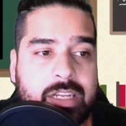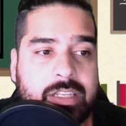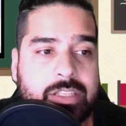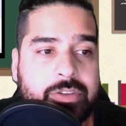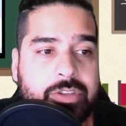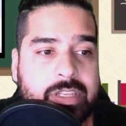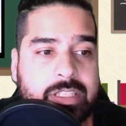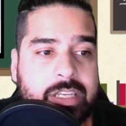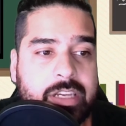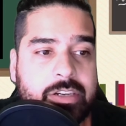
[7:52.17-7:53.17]
So you can
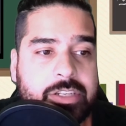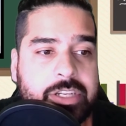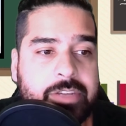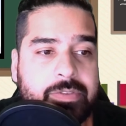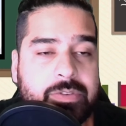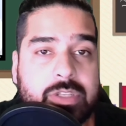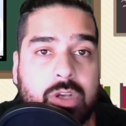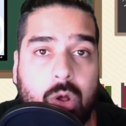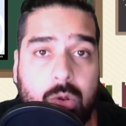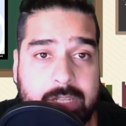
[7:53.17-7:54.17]
see Urshifu is
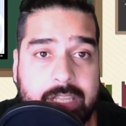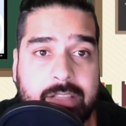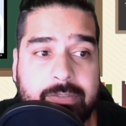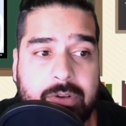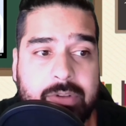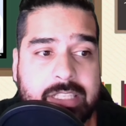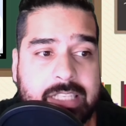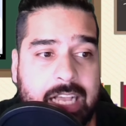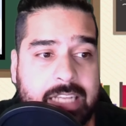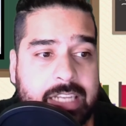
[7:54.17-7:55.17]
holding the Focus
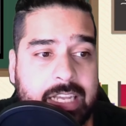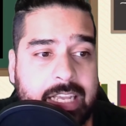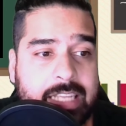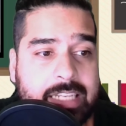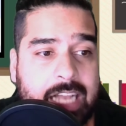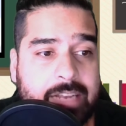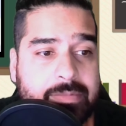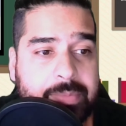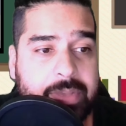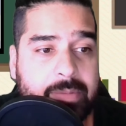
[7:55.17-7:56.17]
Sash. It's an item to
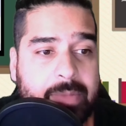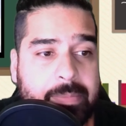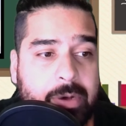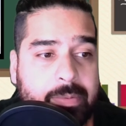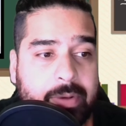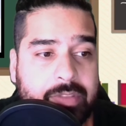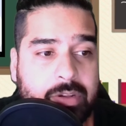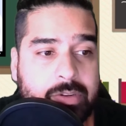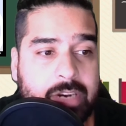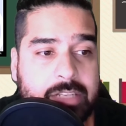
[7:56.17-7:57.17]
be held by a Pokemon. If the
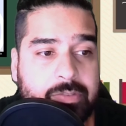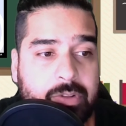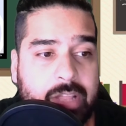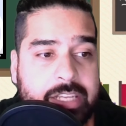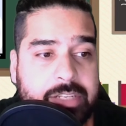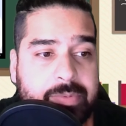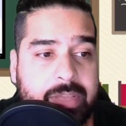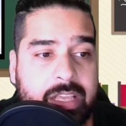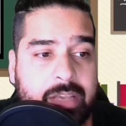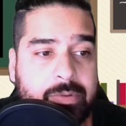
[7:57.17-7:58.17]
holder has full
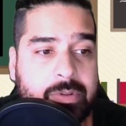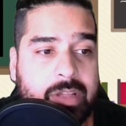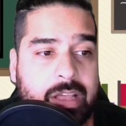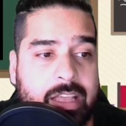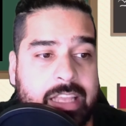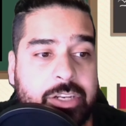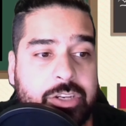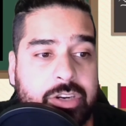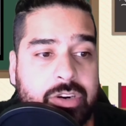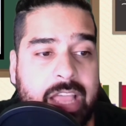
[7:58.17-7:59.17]
HP, it will
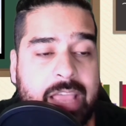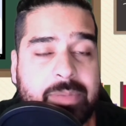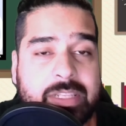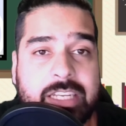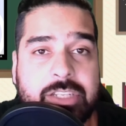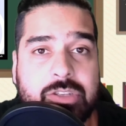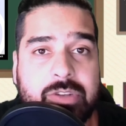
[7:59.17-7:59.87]
endure a potential